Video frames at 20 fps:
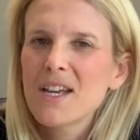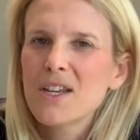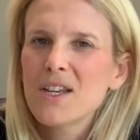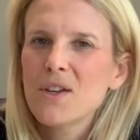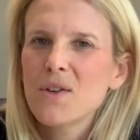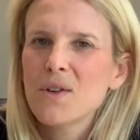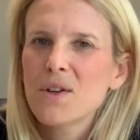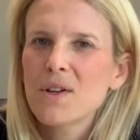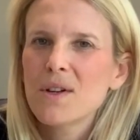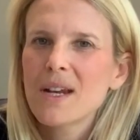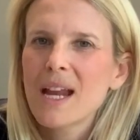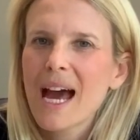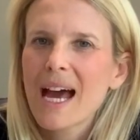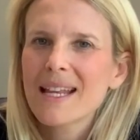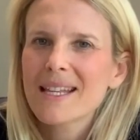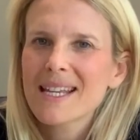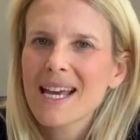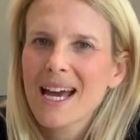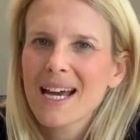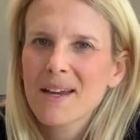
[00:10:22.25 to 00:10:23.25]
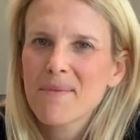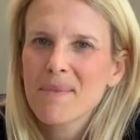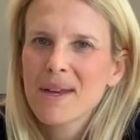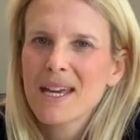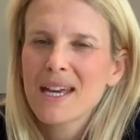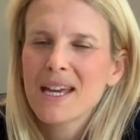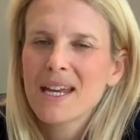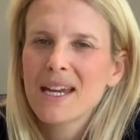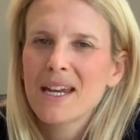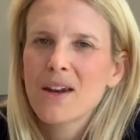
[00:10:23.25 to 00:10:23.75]
You can tag
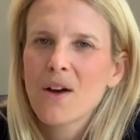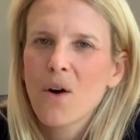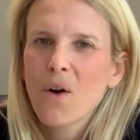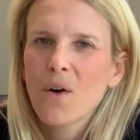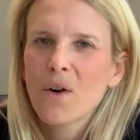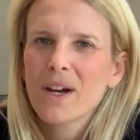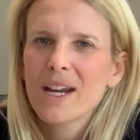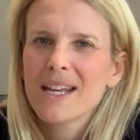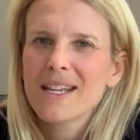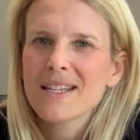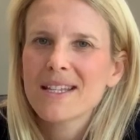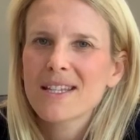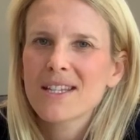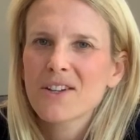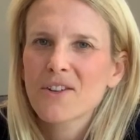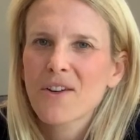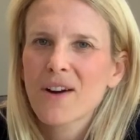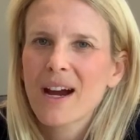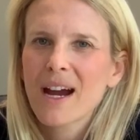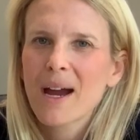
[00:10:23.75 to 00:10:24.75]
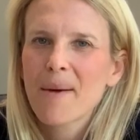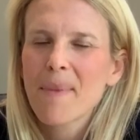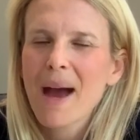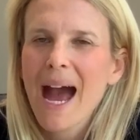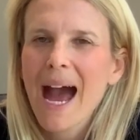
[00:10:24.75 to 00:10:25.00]
me in on Instagram